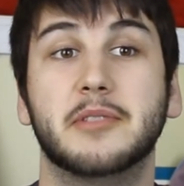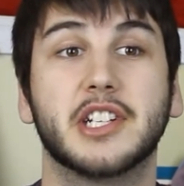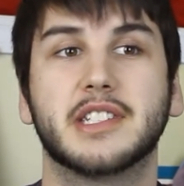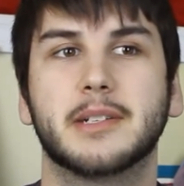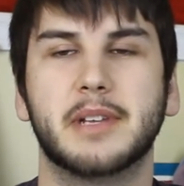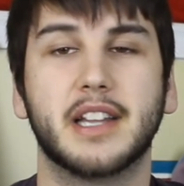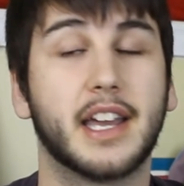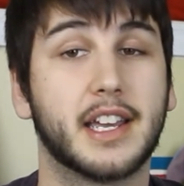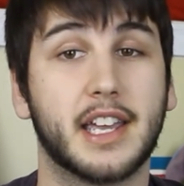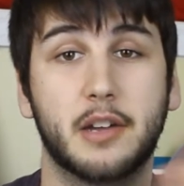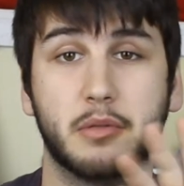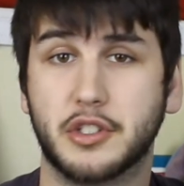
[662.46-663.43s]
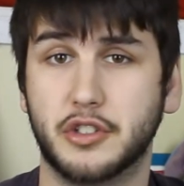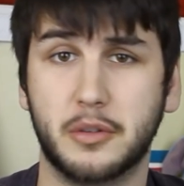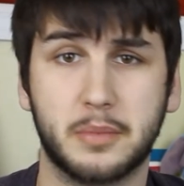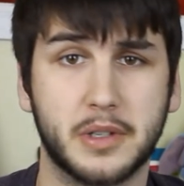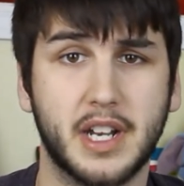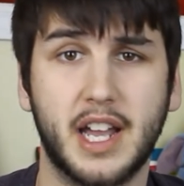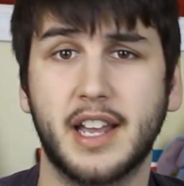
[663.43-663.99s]
just to be like, it was
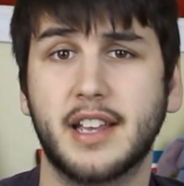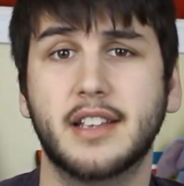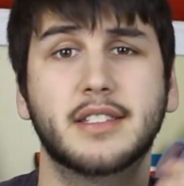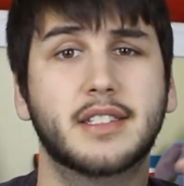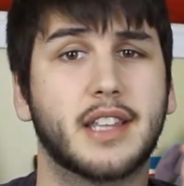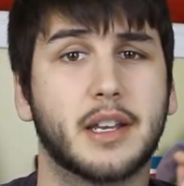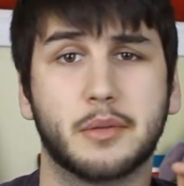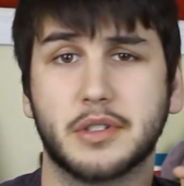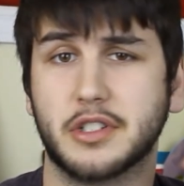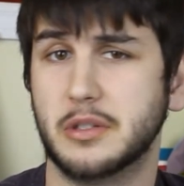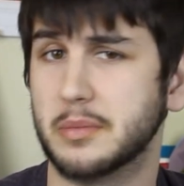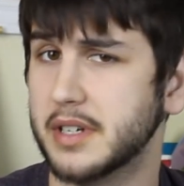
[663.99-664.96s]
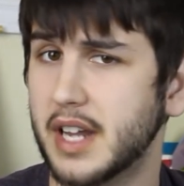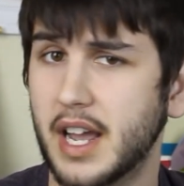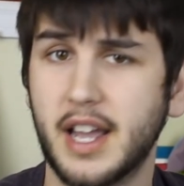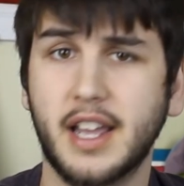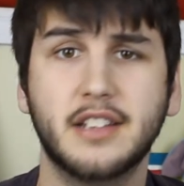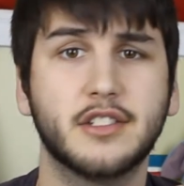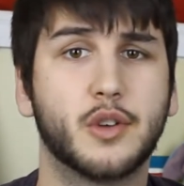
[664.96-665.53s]
super nice, they were super
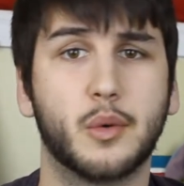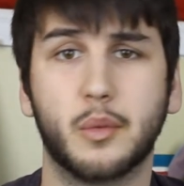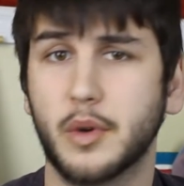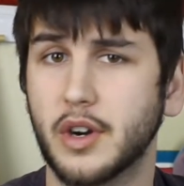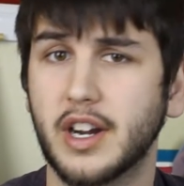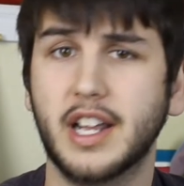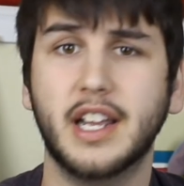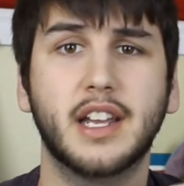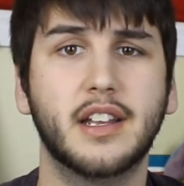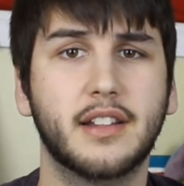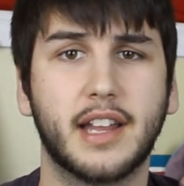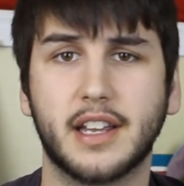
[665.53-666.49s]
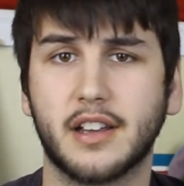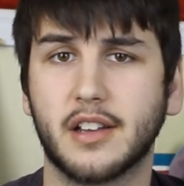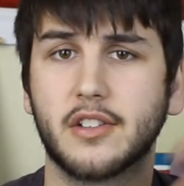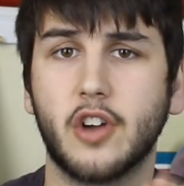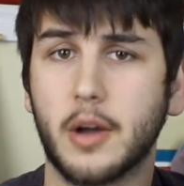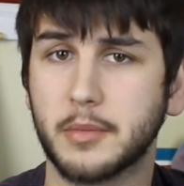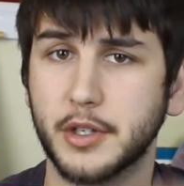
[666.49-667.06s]
nice, don't worry, like,
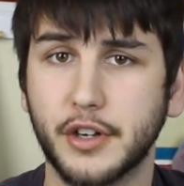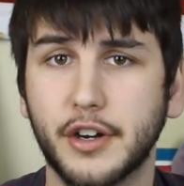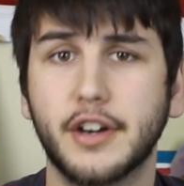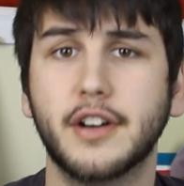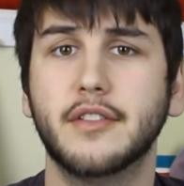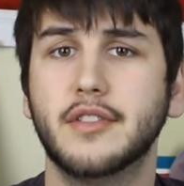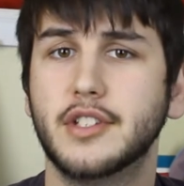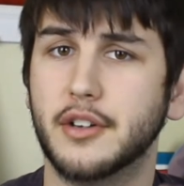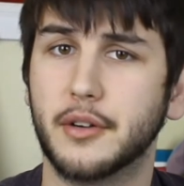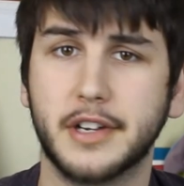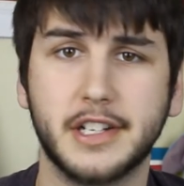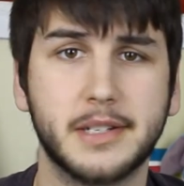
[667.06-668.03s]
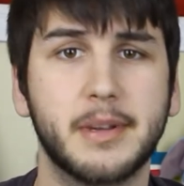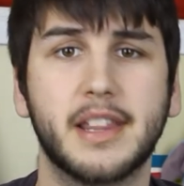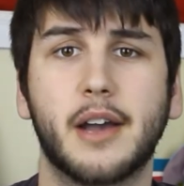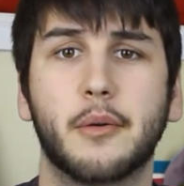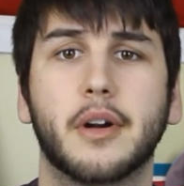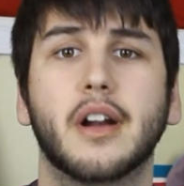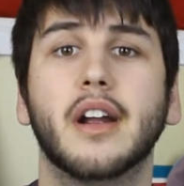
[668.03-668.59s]
calm your nerves, you don't need to be
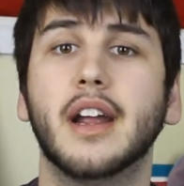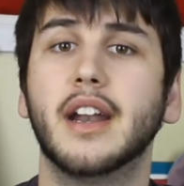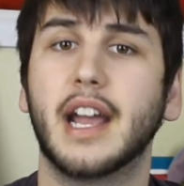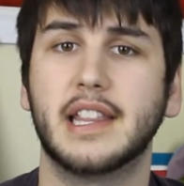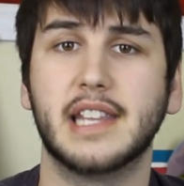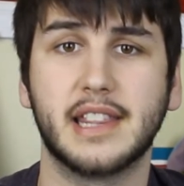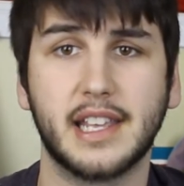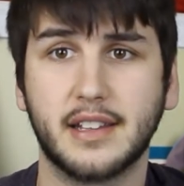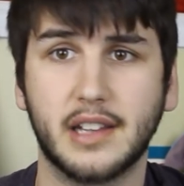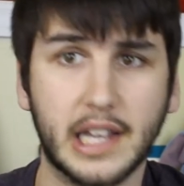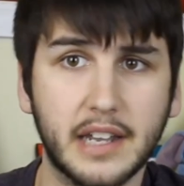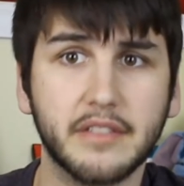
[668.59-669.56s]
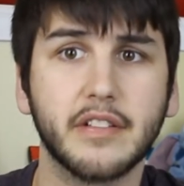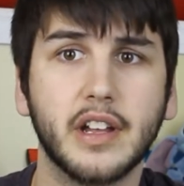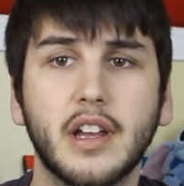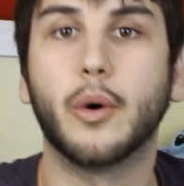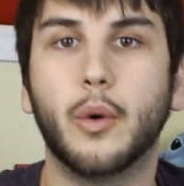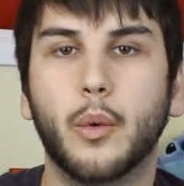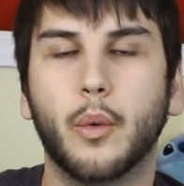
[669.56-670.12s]
that worried, and then they'd leave.
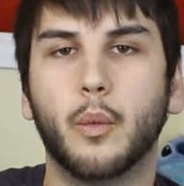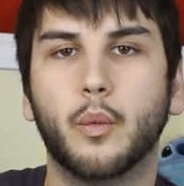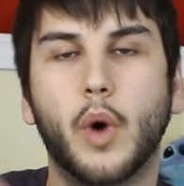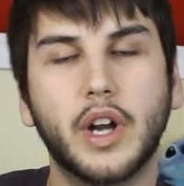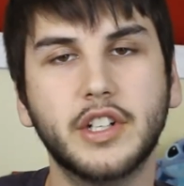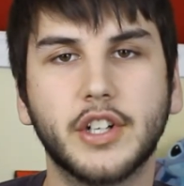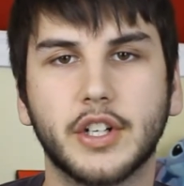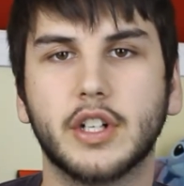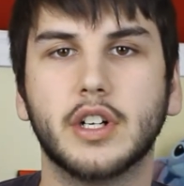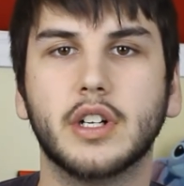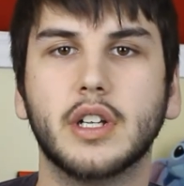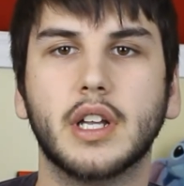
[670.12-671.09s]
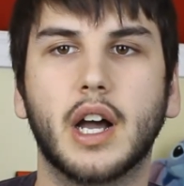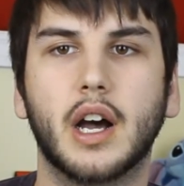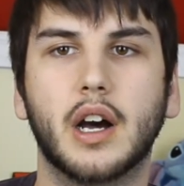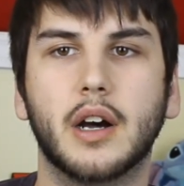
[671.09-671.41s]
So one girl